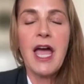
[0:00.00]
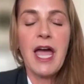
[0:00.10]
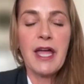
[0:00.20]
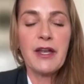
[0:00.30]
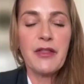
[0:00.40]

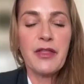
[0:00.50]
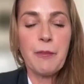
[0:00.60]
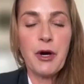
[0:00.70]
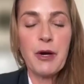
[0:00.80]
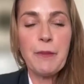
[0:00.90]
And the
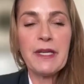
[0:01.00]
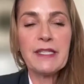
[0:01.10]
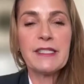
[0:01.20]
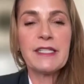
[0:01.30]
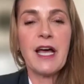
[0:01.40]

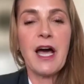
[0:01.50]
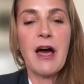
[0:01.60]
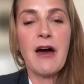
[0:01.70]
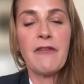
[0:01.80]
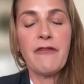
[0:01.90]
purpose
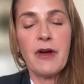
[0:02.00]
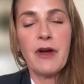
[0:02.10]
of,